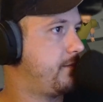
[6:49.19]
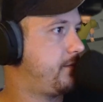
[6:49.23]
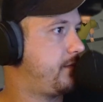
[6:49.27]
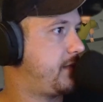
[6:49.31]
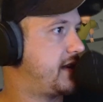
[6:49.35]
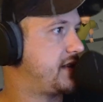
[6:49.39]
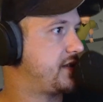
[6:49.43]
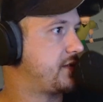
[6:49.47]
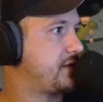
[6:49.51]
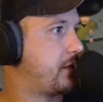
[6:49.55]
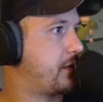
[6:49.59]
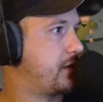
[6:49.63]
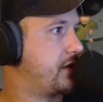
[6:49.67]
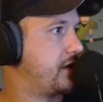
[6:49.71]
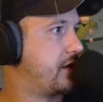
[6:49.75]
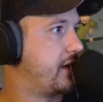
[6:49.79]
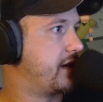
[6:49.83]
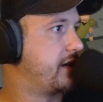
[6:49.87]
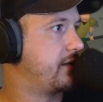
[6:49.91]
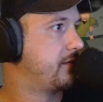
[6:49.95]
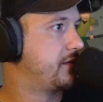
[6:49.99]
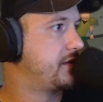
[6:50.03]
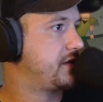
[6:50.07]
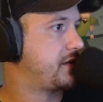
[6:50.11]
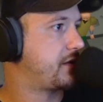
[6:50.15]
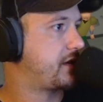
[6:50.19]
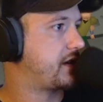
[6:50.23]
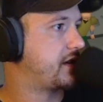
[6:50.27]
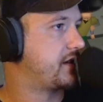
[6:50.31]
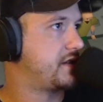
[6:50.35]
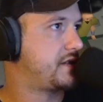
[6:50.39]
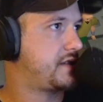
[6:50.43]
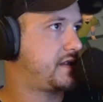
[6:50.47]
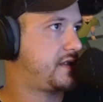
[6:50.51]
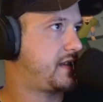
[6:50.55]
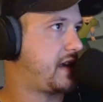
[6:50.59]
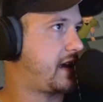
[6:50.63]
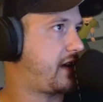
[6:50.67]
That's what we're doing. So we're going
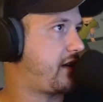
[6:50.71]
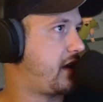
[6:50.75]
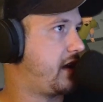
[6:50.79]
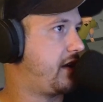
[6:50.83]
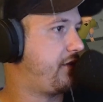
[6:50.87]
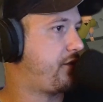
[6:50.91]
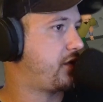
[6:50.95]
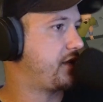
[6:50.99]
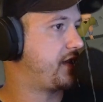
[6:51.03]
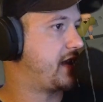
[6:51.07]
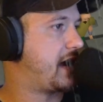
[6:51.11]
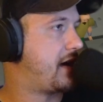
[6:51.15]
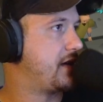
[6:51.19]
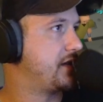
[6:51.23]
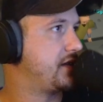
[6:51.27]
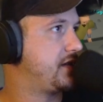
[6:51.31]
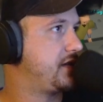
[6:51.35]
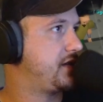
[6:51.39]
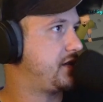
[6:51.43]
to take 84,000.